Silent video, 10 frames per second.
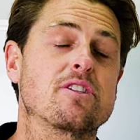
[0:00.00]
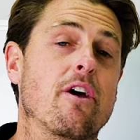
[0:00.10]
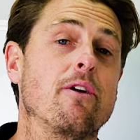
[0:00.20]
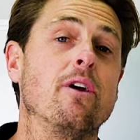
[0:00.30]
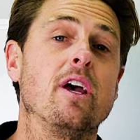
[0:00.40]

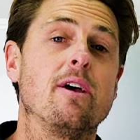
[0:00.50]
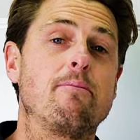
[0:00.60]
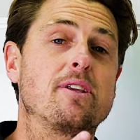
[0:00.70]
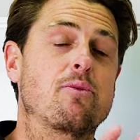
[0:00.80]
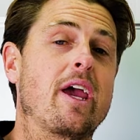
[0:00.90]
So
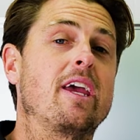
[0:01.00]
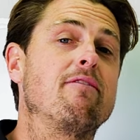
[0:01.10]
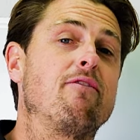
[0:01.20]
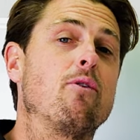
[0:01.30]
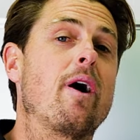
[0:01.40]

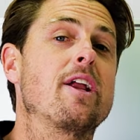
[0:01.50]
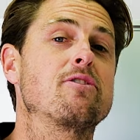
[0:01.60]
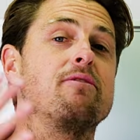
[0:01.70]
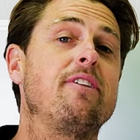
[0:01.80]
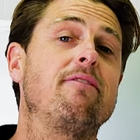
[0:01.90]
between
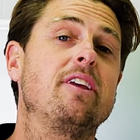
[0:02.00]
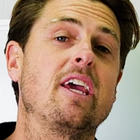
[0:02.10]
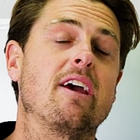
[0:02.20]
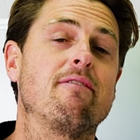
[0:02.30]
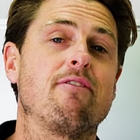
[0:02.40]

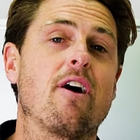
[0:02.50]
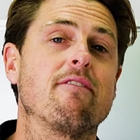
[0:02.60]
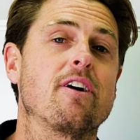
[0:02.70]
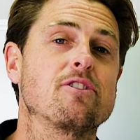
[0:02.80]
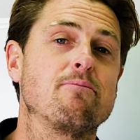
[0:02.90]
$450 and
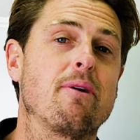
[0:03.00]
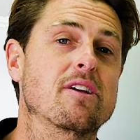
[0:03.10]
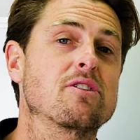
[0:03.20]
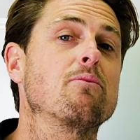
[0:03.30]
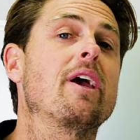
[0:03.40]

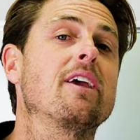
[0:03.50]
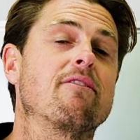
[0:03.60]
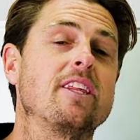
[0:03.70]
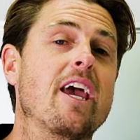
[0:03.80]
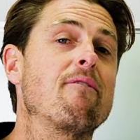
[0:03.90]
$500 a week
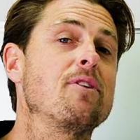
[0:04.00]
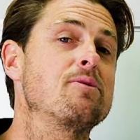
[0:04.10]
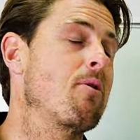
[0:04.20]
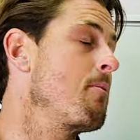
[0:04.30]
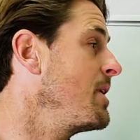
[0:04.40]
for the
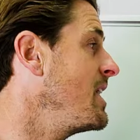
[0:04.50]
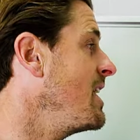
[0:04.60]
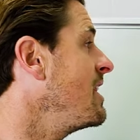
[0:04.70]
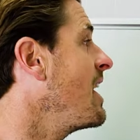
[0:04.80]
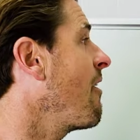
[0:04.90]
average property
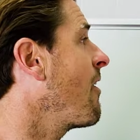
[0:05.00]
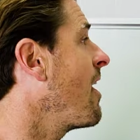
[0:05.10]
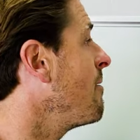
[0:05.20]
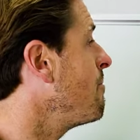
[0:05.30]
in the area.